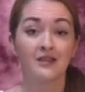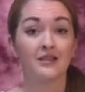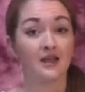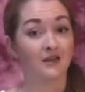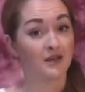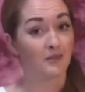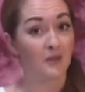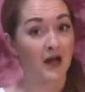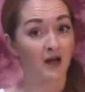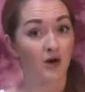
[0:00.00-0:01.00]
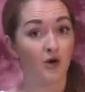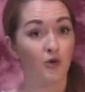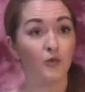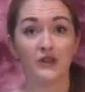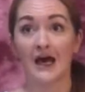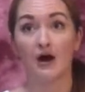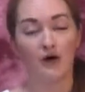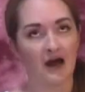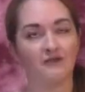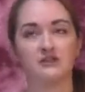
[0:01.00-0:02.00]
they could get back home without
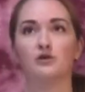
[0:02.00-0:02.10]
having to